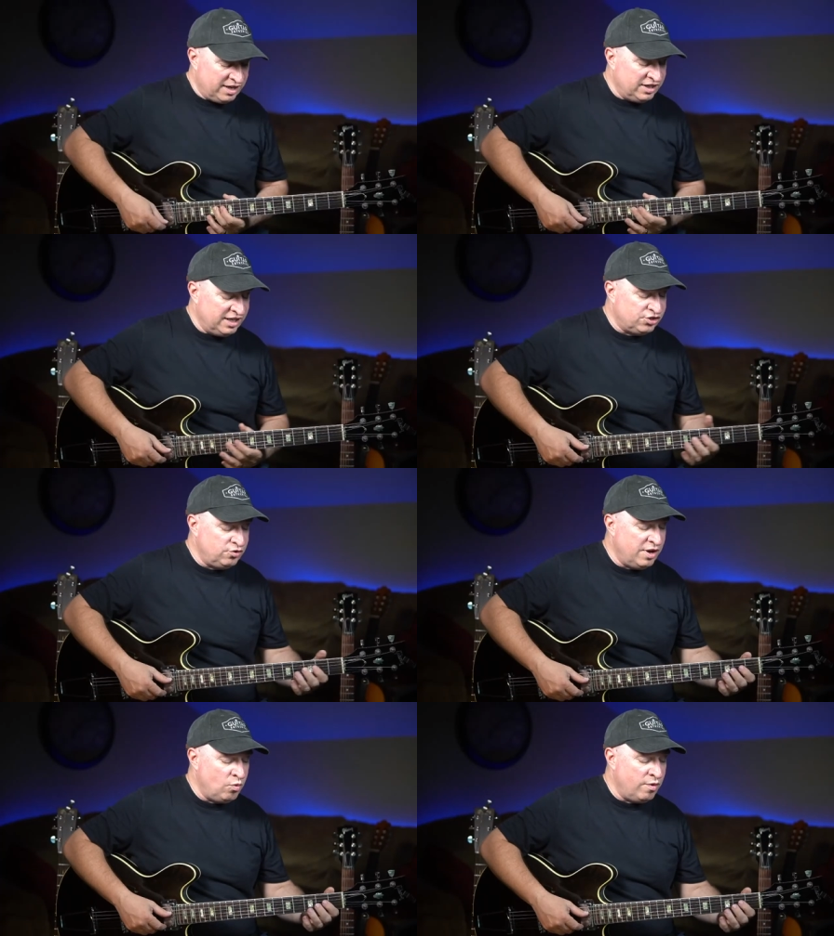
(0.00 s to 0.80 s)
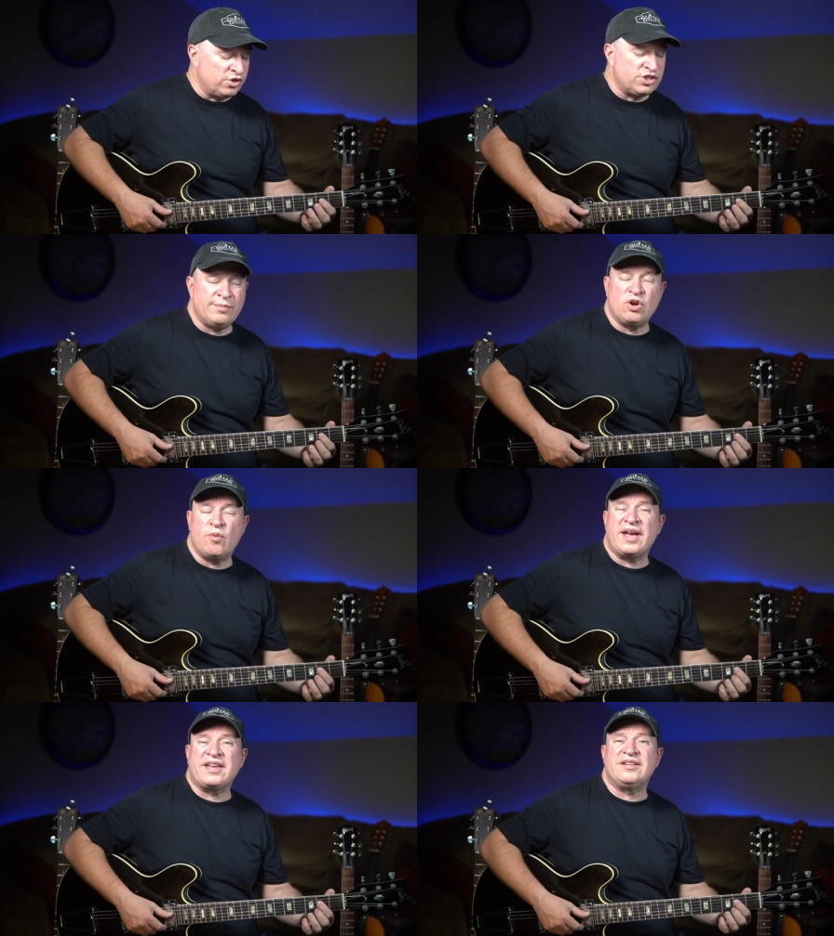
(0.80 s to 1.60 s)
let's do that one more time. Go
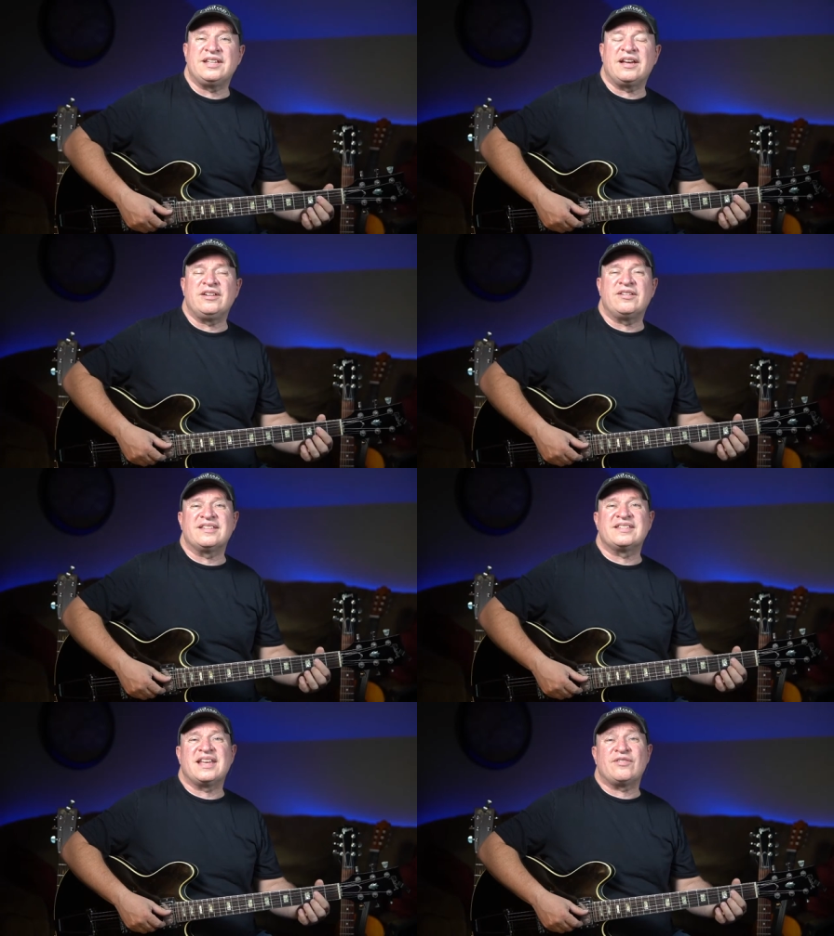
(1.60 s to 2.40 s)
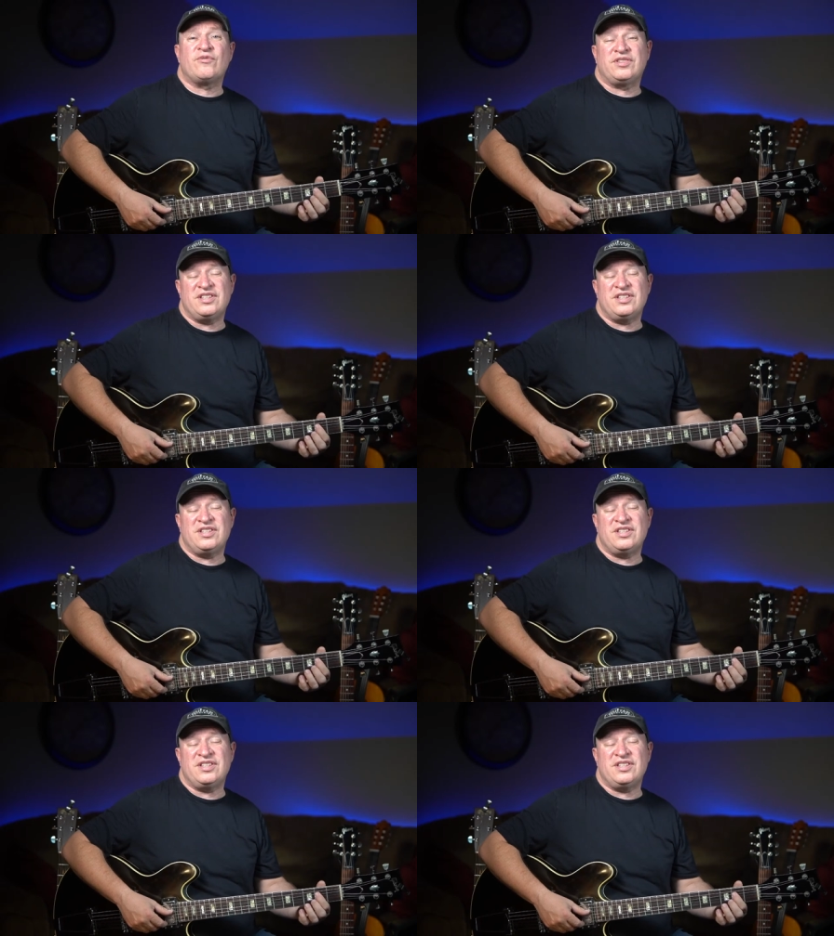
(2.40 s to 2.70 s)
back here, down here to the second fret.